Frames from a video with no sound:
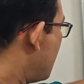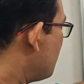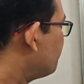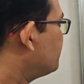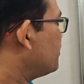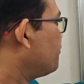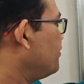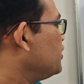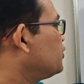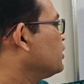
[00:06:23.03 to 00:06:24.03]
after
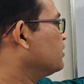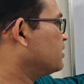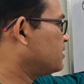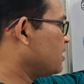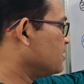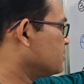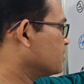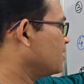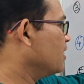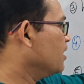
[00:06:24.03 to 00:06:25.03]
finishing the
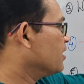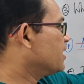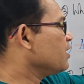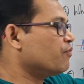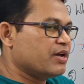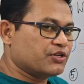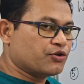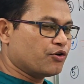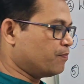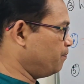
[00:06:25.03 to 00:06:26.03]
task, he went
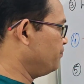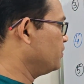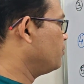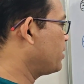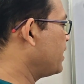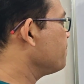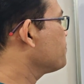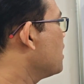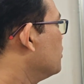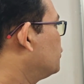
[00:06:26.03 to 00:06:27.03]
home. Okay,
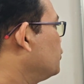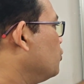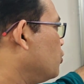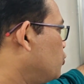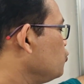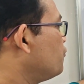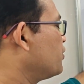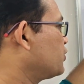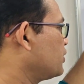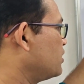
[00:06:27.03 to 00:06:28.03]
so two
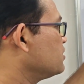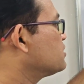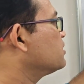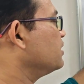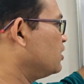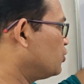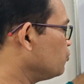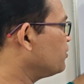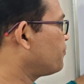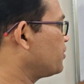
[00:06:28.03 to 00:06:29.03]
versions in
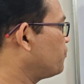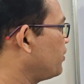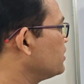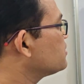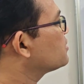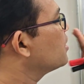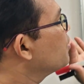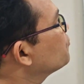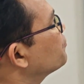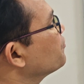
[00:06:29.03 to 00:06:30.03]
two different ways,
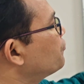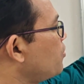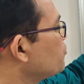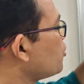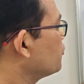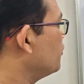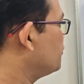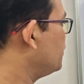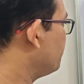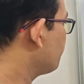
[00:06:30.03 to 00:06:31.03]
free from
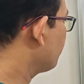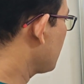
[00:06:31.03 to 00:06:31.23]
tautology.